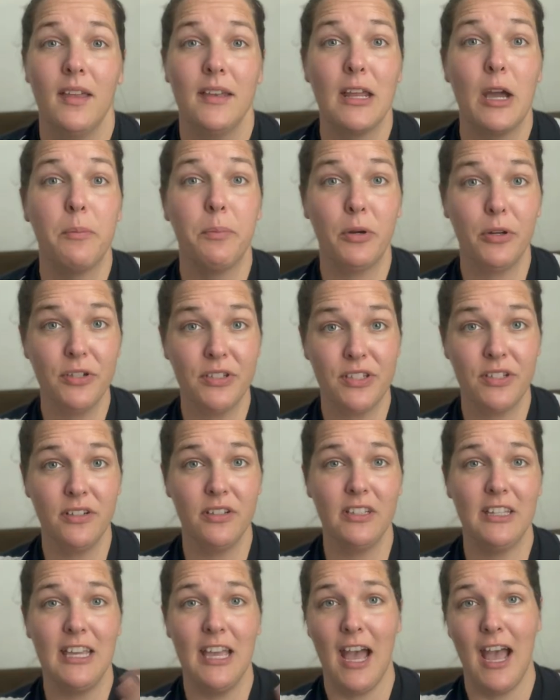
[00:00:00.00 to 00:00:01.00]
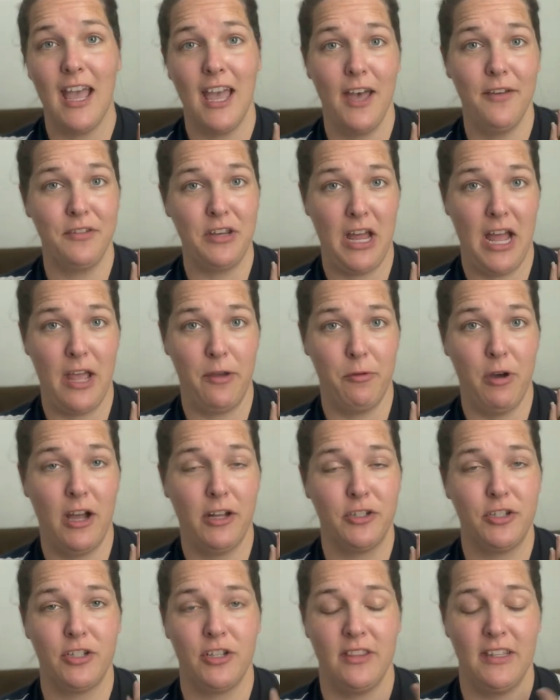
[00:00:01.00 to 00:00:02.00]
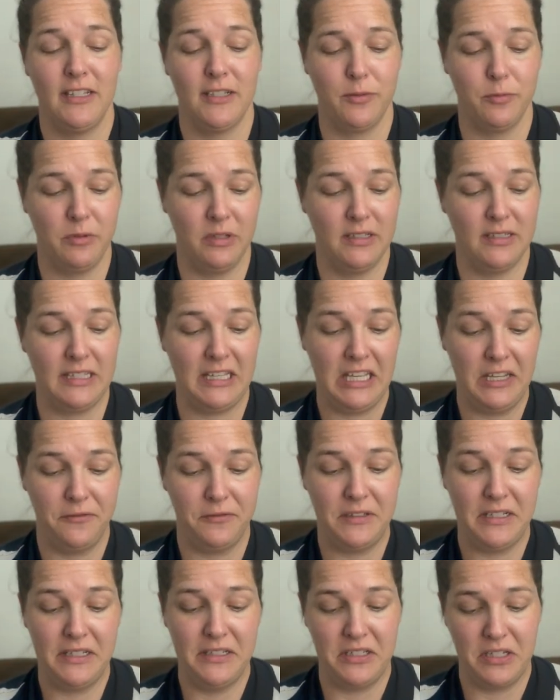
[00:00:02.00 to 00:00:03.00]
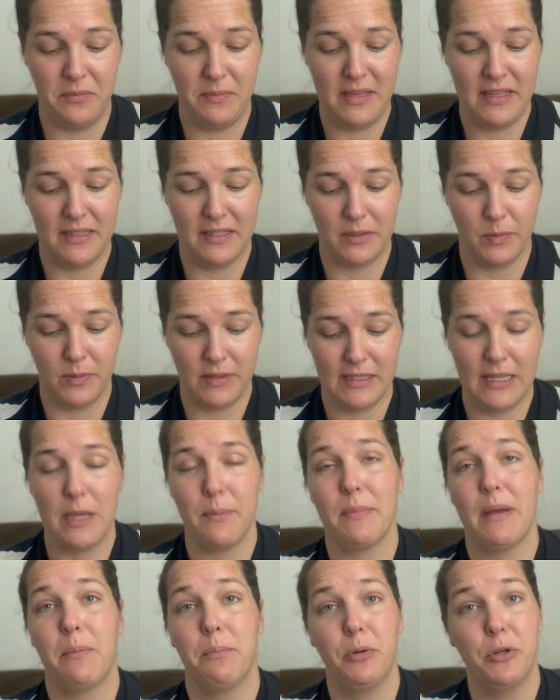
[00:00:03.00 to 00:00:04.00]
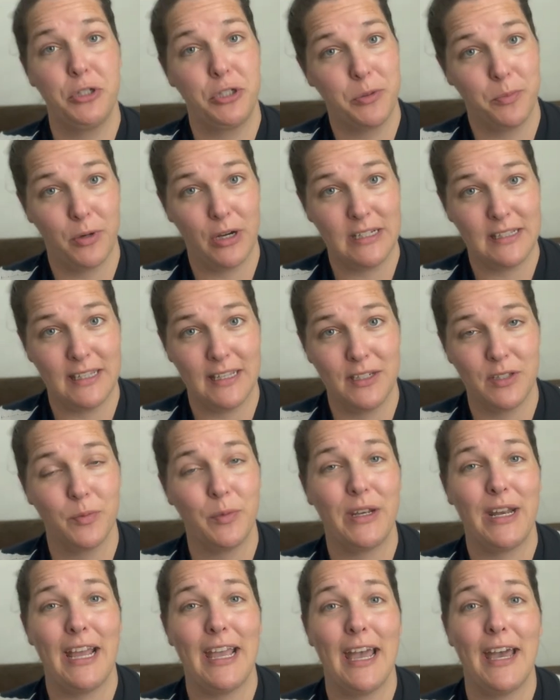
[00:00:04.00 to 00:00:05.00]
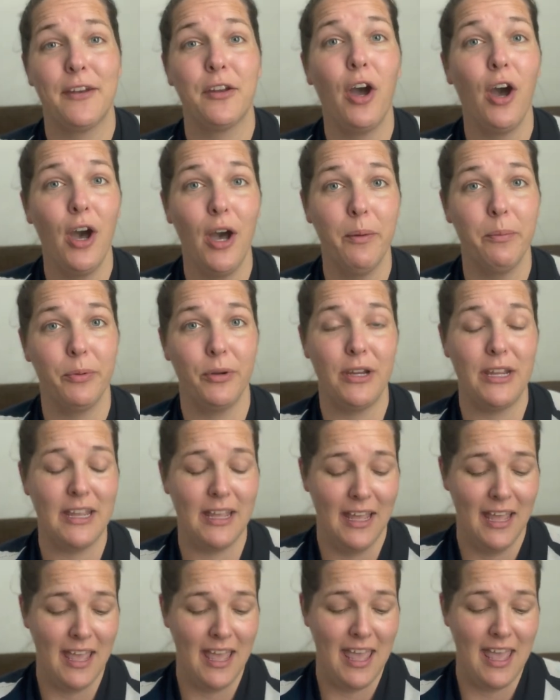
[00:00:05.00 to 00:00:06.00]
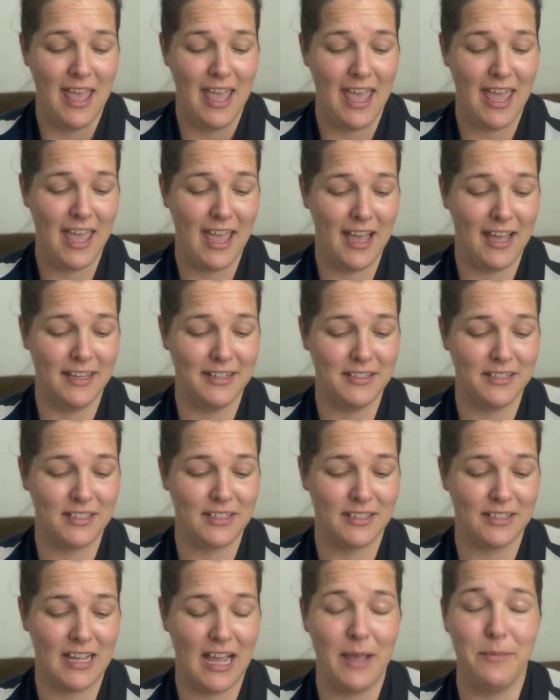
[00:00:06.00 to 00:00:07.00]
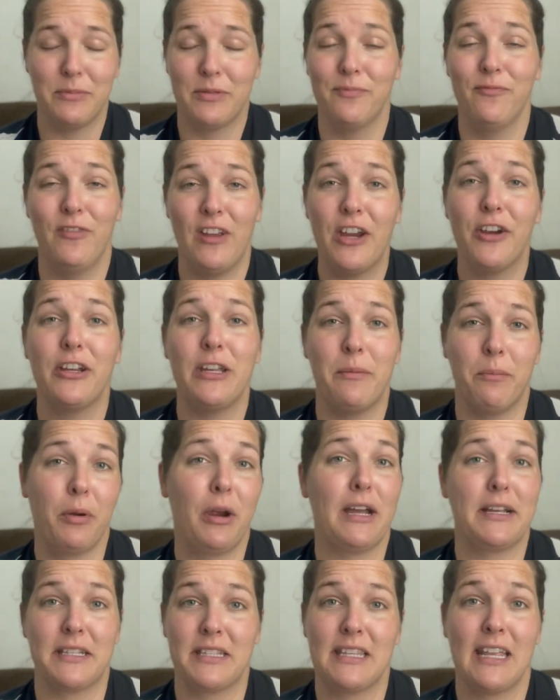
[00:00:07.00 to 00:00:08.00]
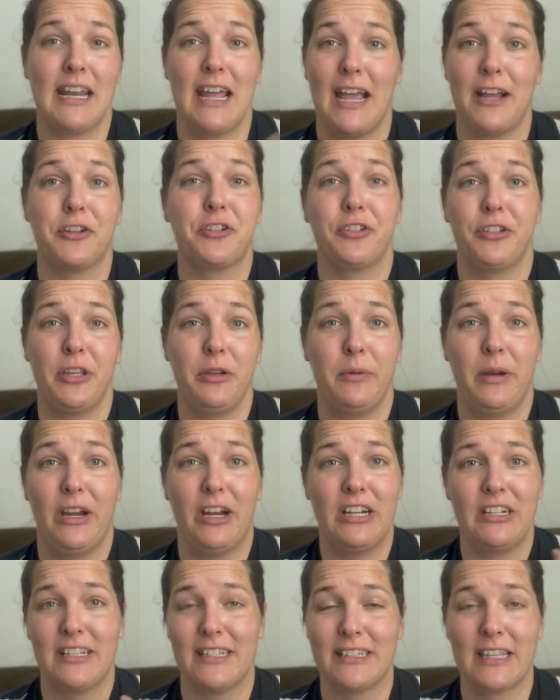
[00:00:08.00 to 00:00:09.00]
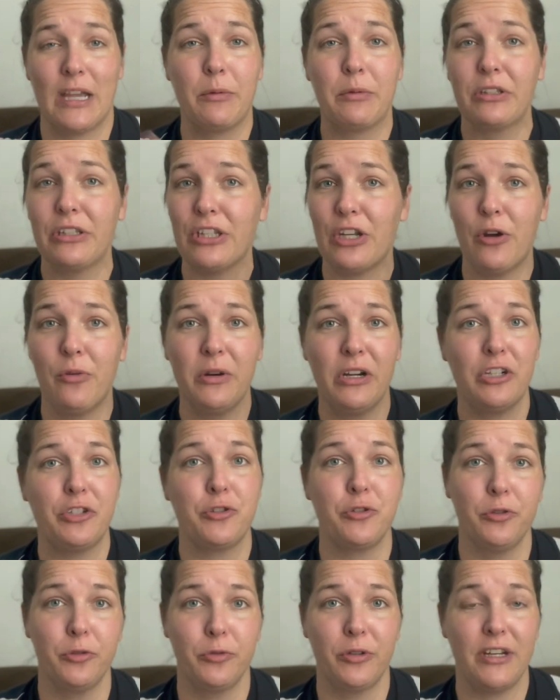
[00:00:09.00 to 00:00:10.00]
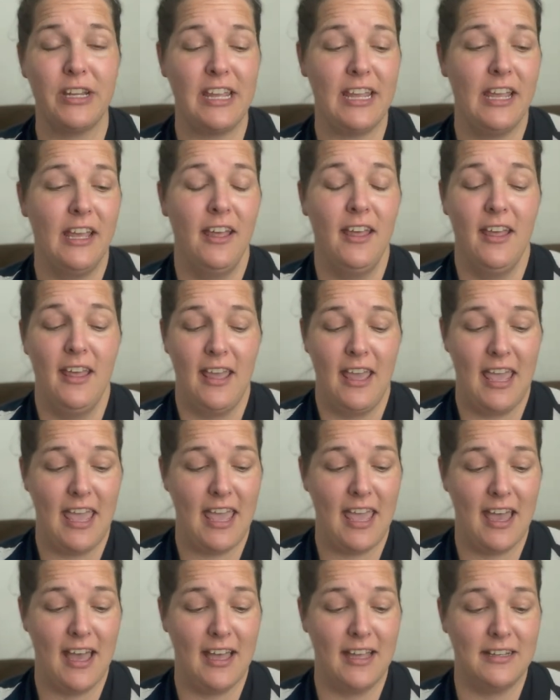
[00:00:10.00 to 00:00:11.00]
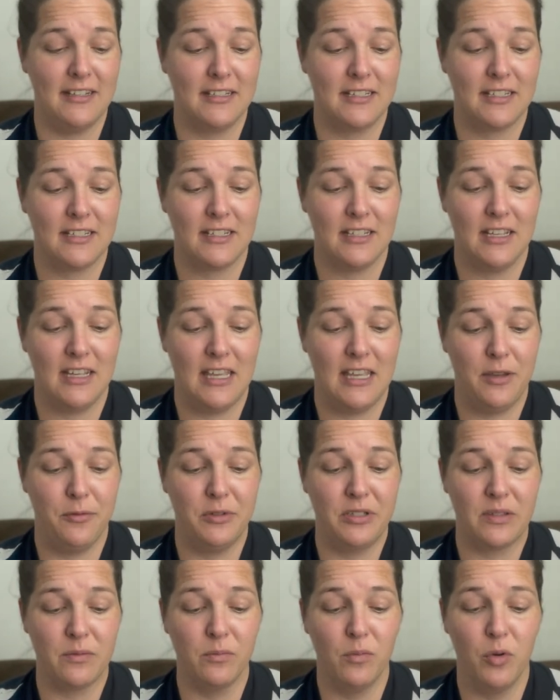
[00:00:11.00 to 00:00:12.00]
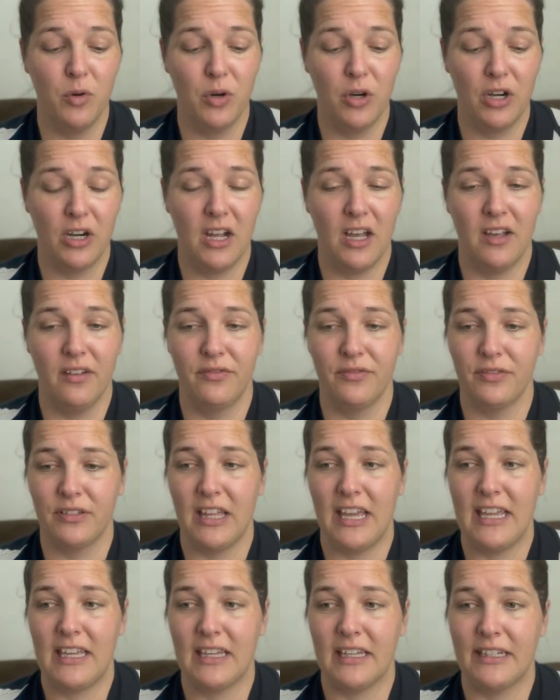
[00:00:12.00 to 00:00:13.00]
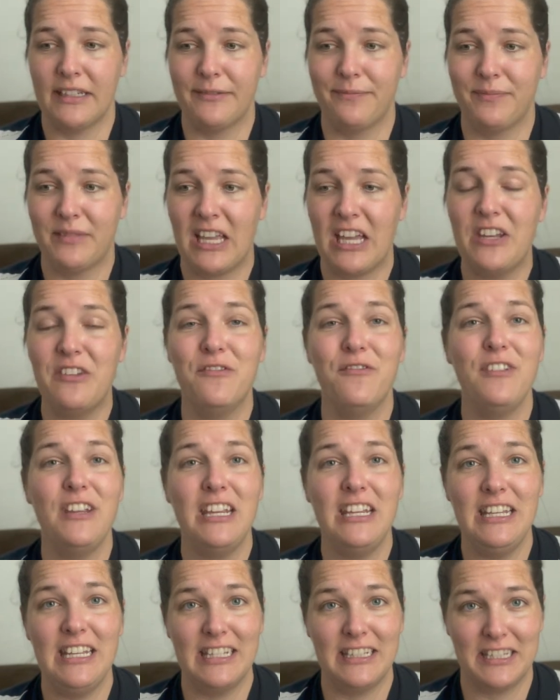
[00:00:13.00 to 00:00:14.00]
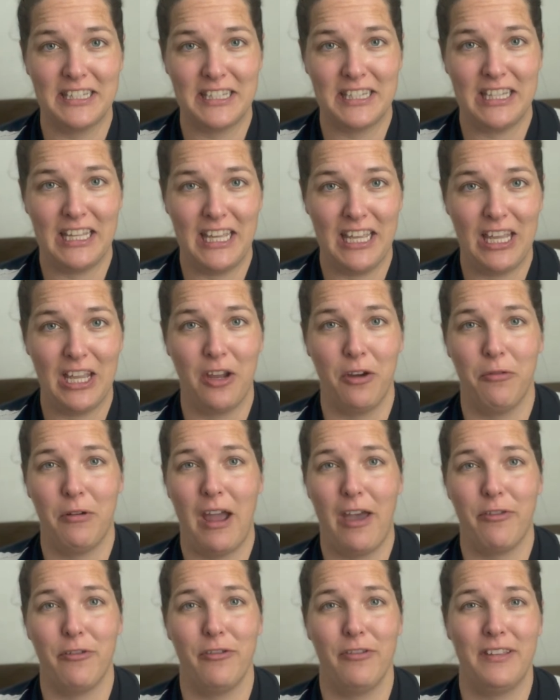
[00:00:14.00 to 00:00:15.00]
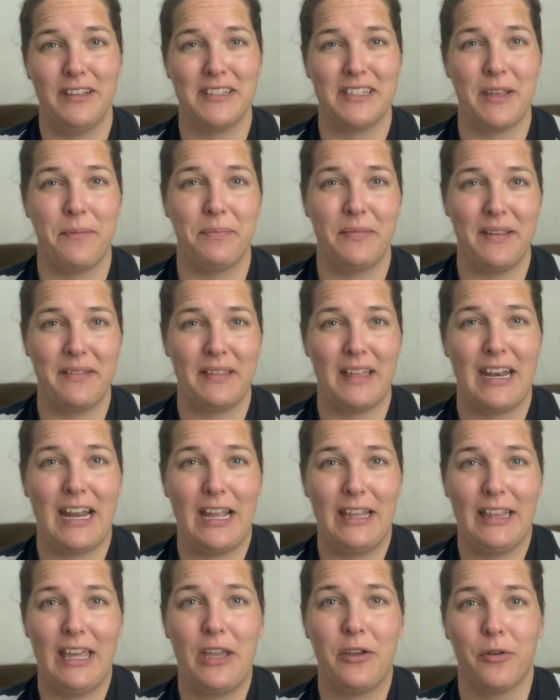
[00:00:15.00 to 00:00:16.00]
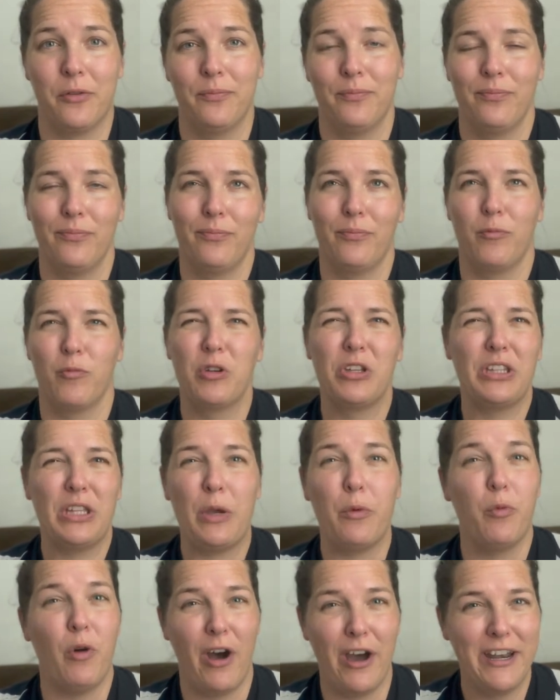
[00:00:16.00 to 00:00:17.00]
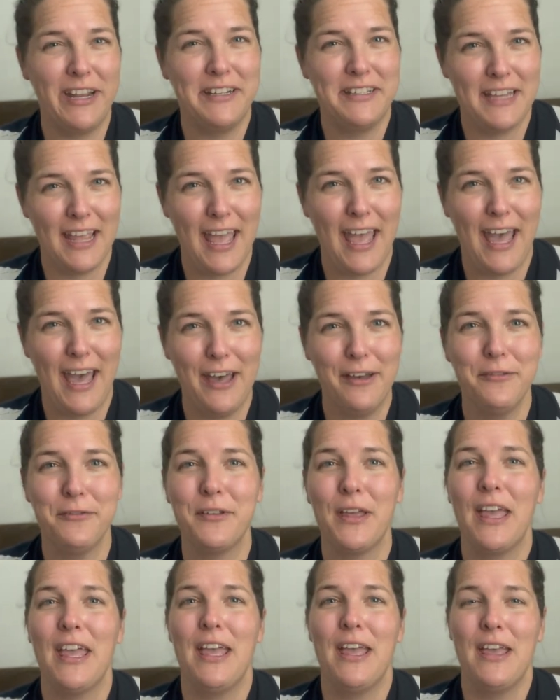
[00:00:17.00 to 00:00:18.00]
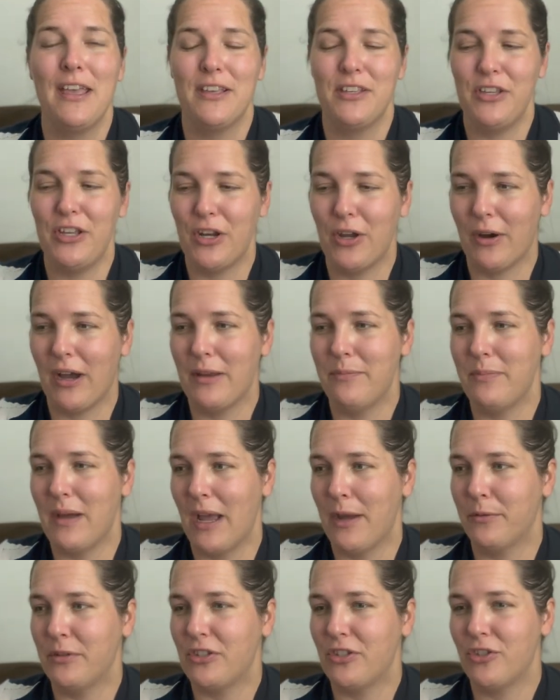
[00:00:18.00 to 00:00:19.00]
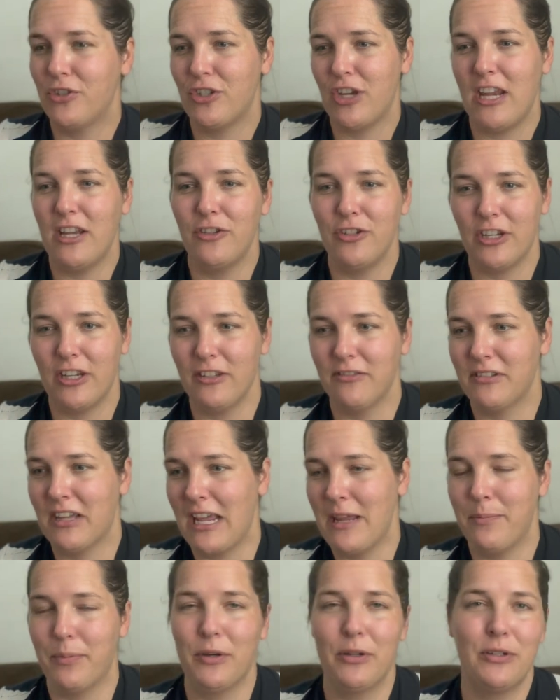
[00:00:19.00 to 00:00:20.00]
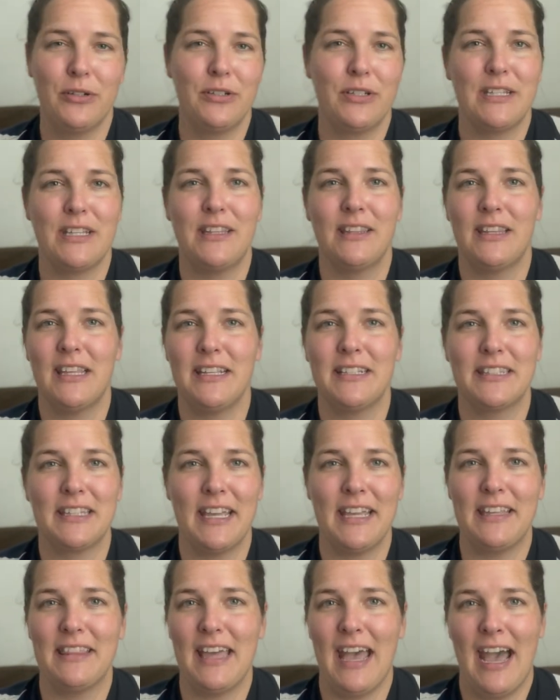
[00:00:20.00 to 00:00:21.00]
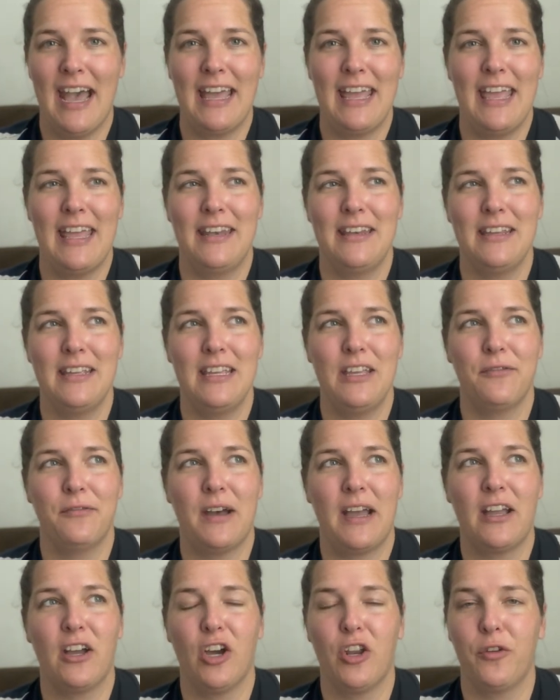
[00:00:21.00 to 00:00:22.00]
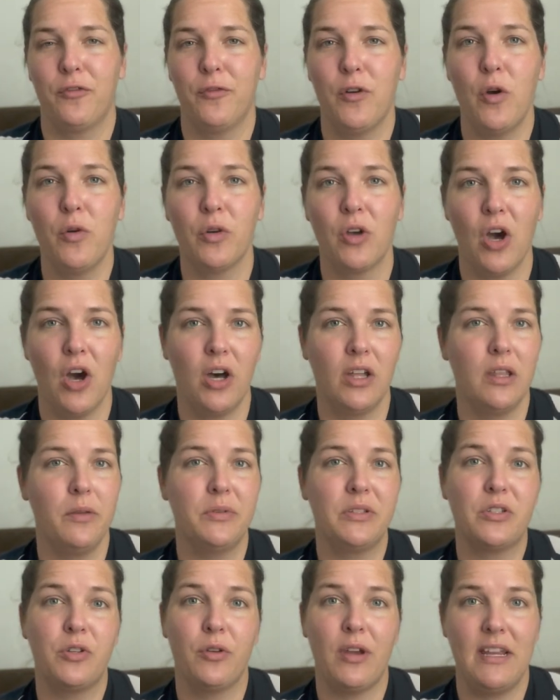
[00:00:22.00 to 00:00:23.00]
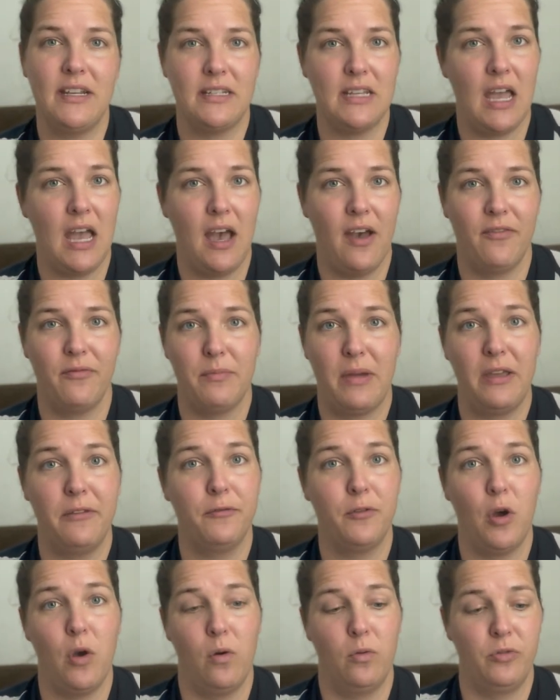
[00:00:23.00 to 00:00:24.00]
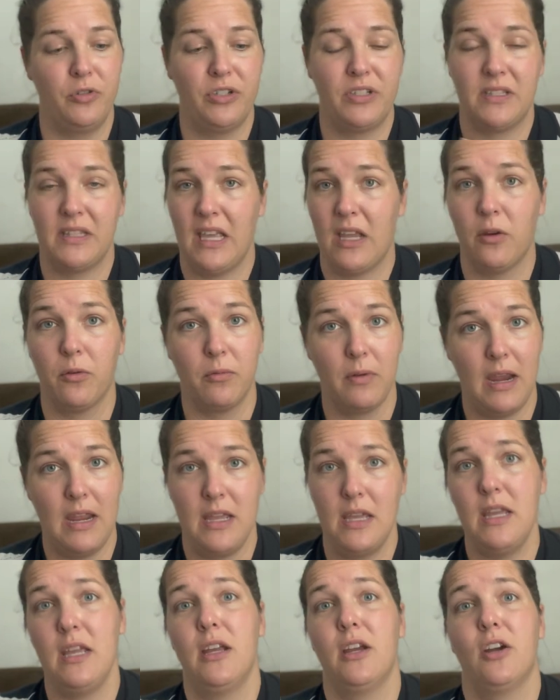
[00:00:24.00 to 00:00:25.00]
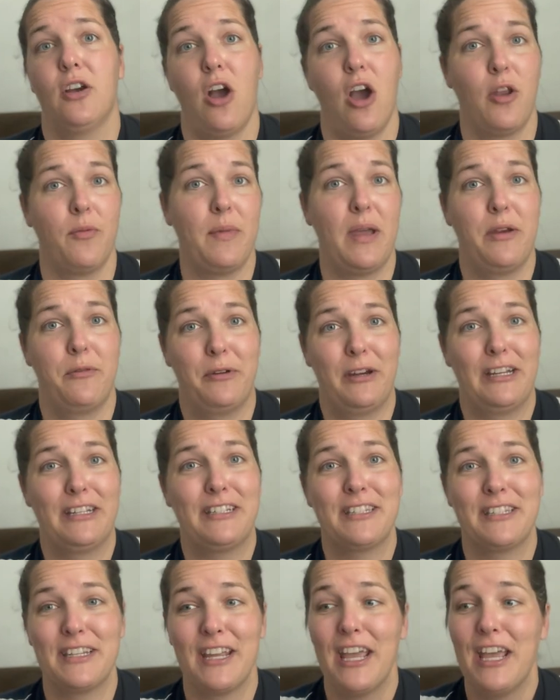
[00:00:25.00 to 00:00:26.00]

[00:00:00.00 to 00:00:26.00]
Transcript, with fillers: Now, personally, I have an iWatch. This was gifted to me. This was like my push present when I had Aubrey. And I'm very impressed that I actually wear it because I really don't wear jewelry. And it was more of like a convenience thing rather than something that I like really wanted to have you know, I, I was changing diapers and things like that. And if I got a phone call, it was great to have my phone just like right here on my wrist